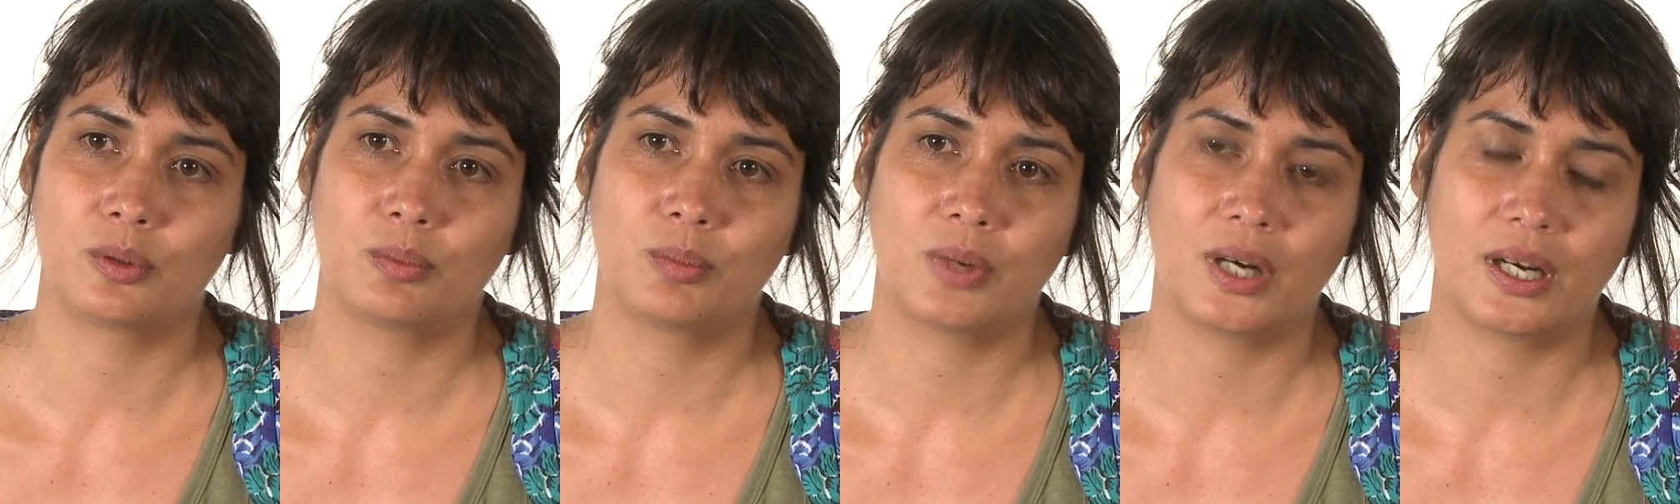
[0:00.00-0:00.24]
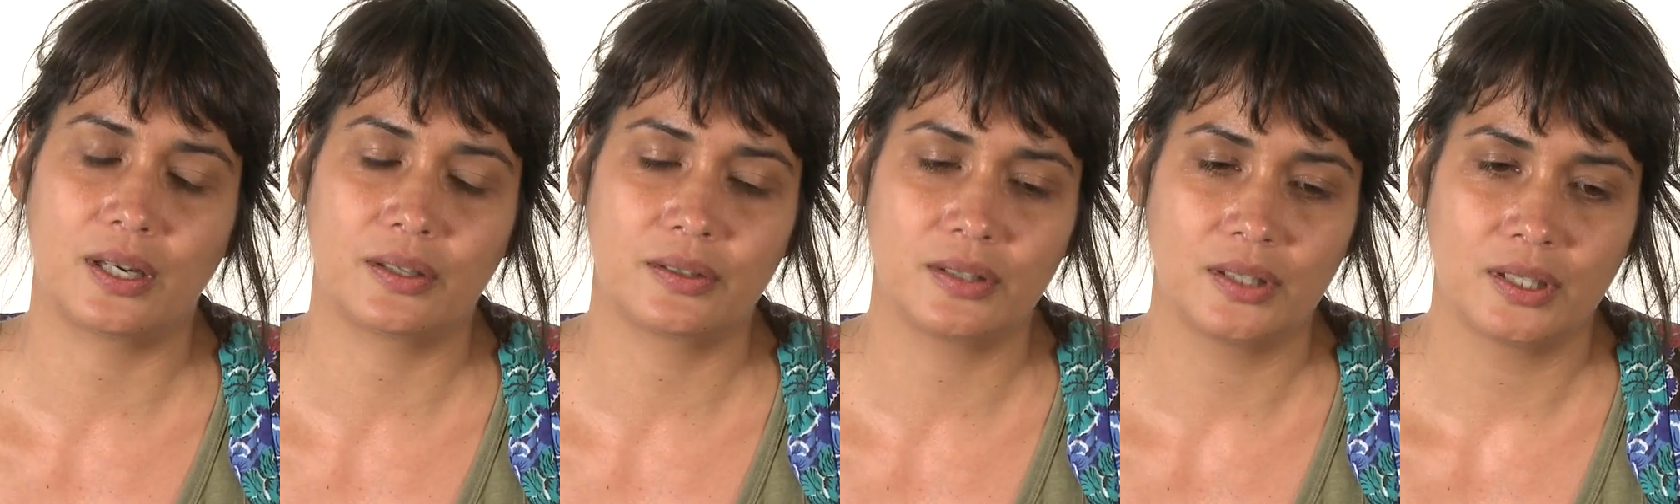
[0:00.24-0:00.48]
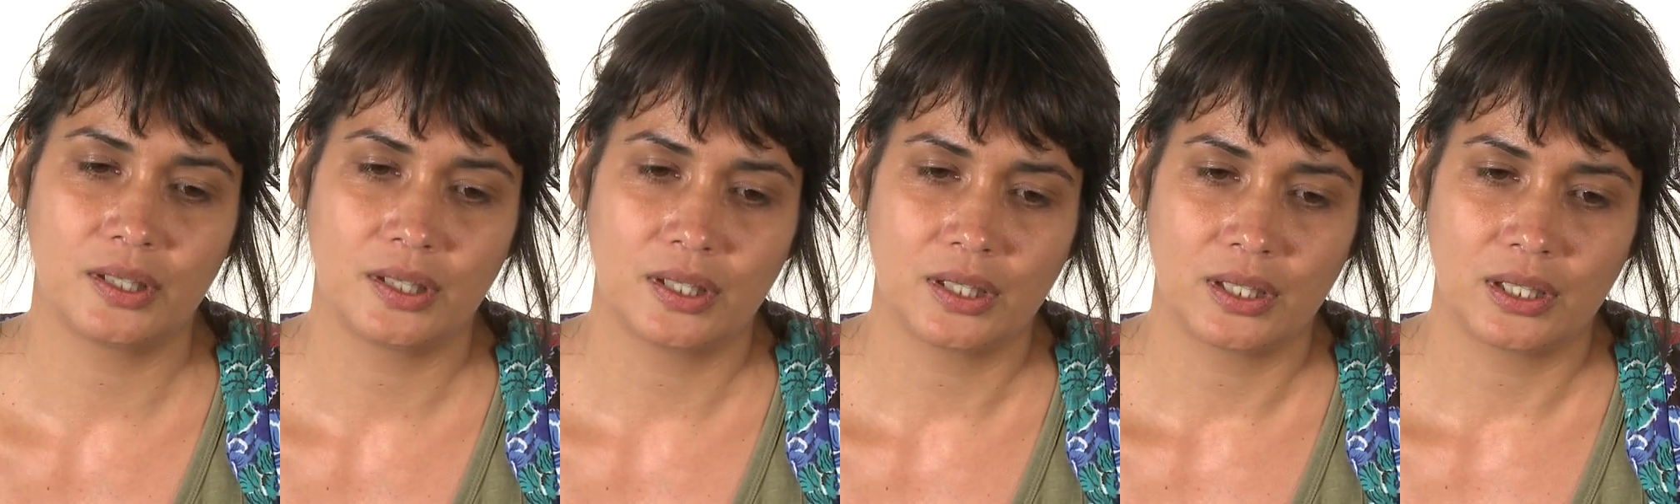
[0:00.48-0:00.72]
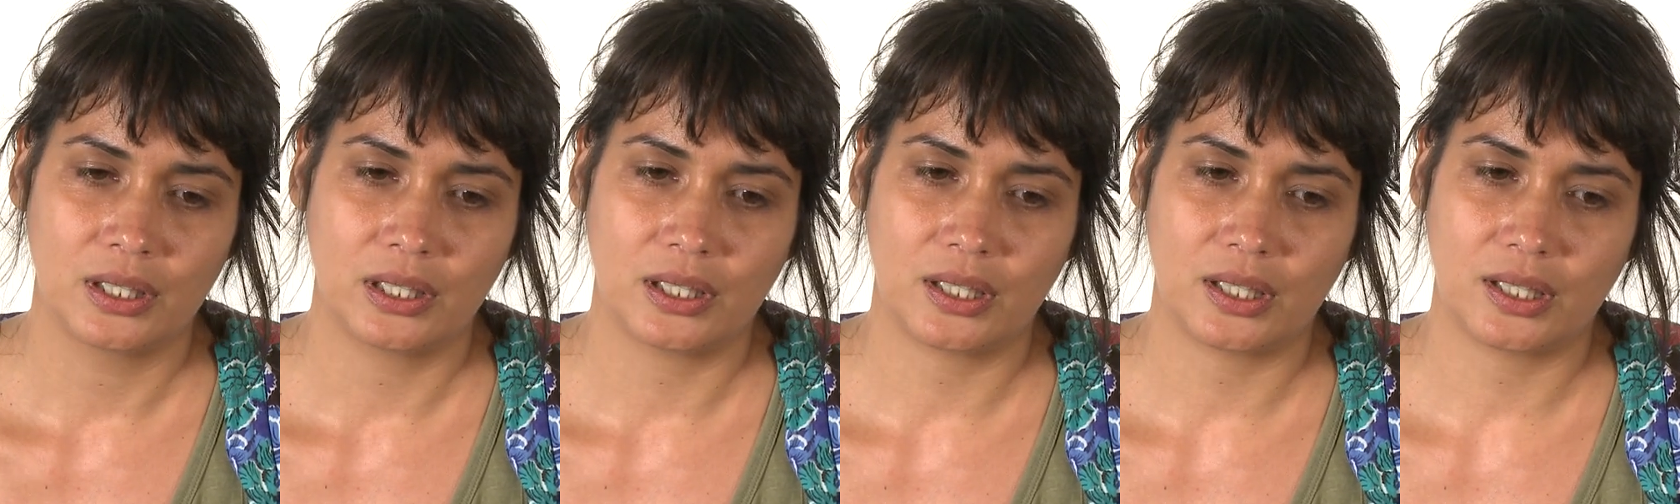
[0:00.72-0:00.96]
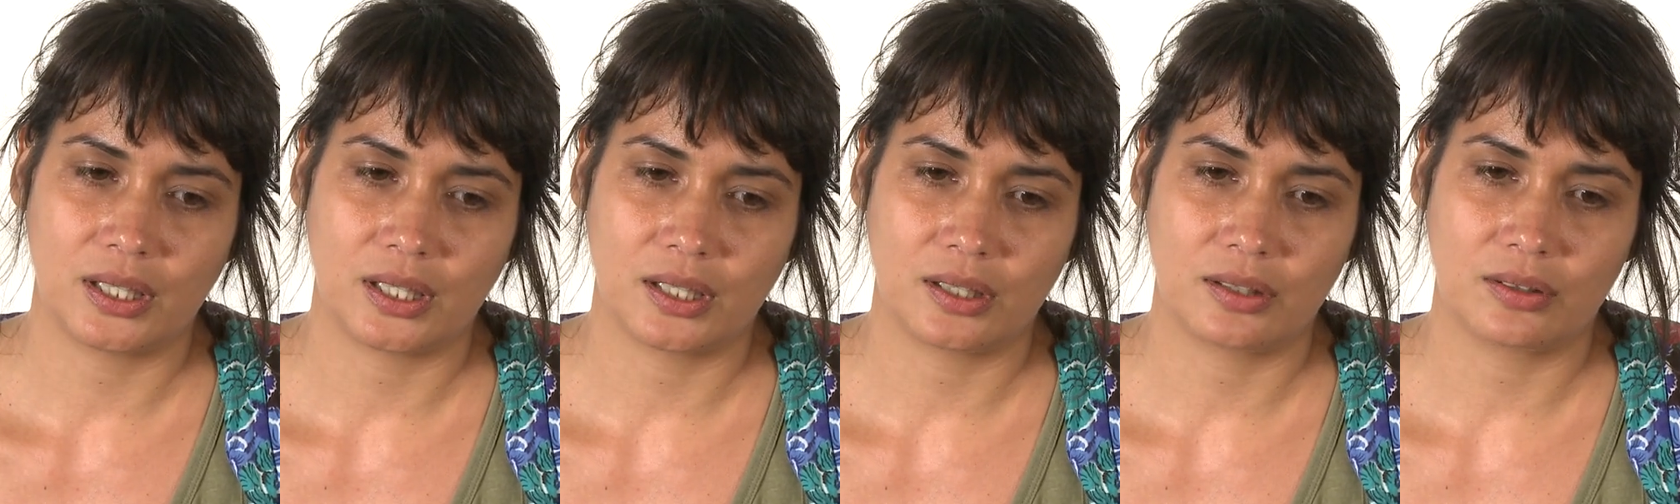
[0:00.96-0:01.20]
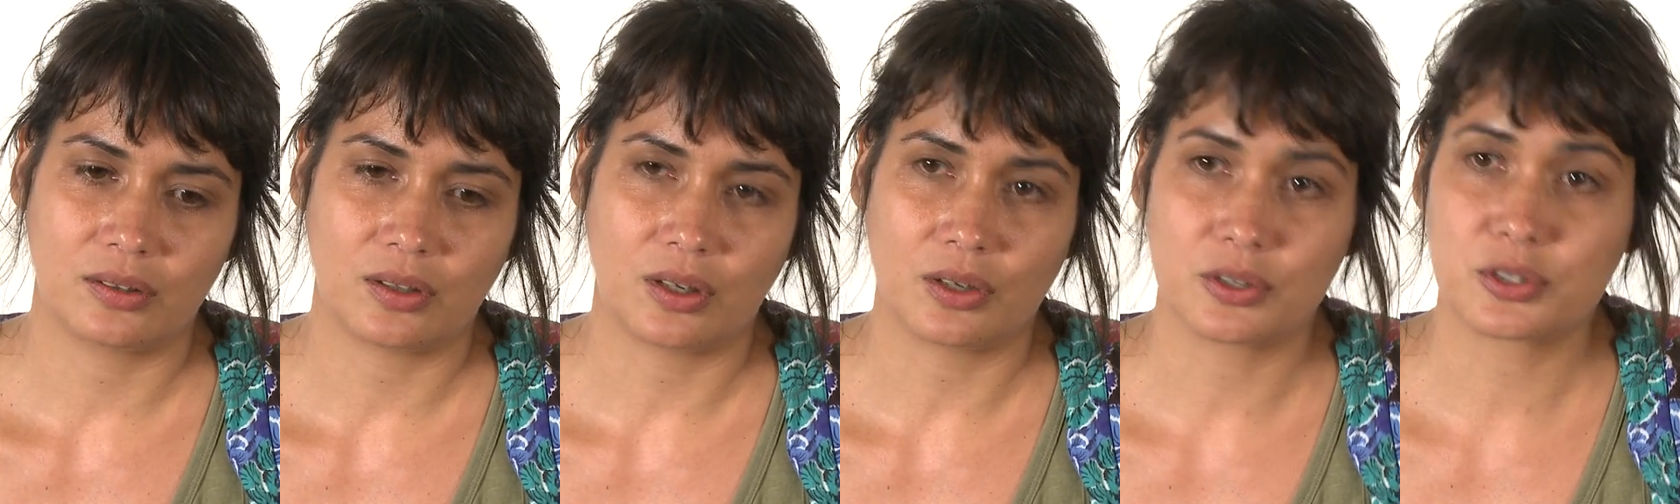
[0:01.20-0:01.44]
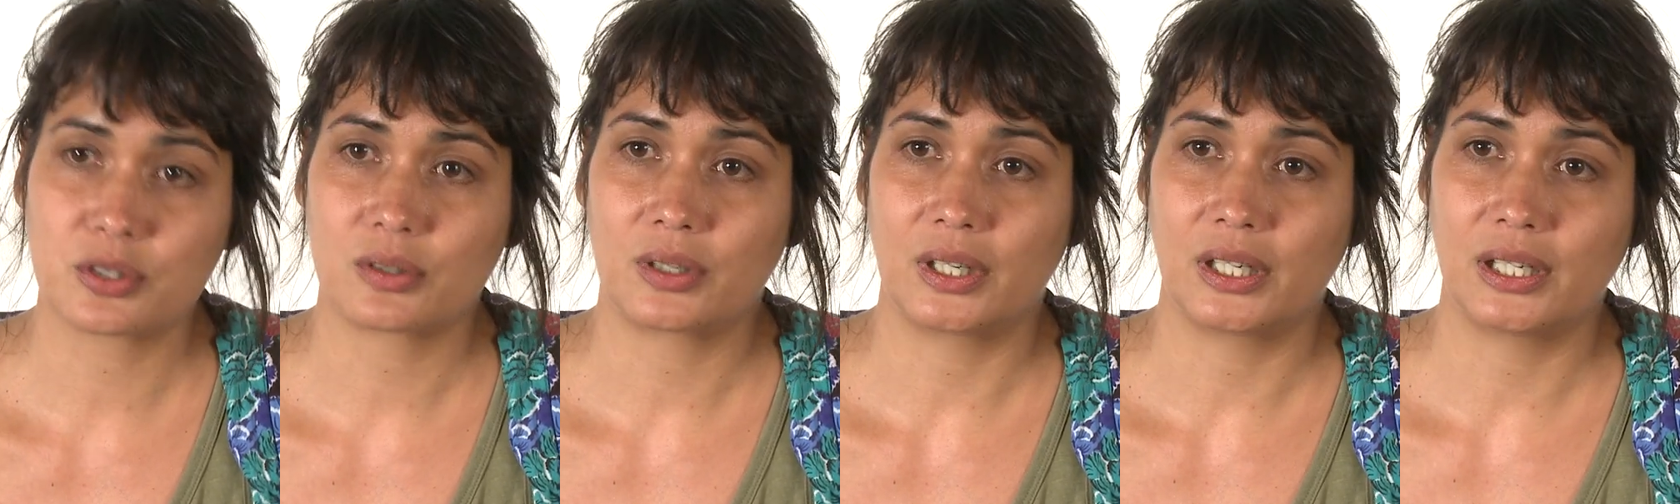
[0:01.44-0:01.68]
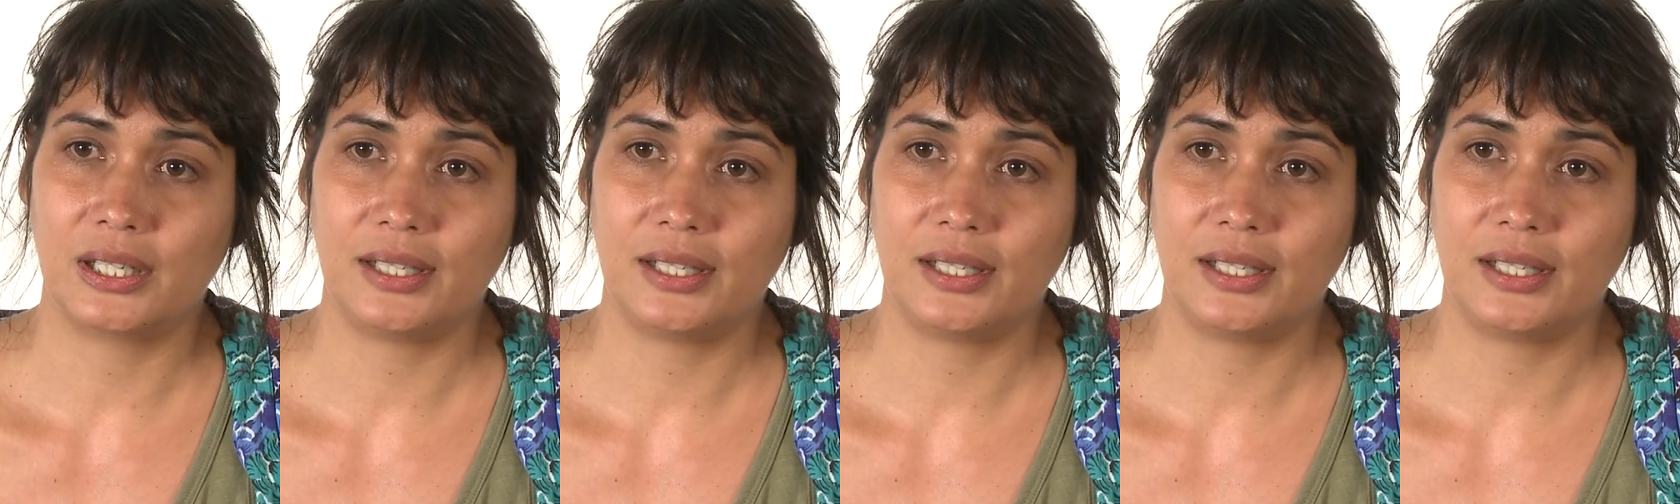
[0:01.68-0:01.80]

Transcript: about, and also our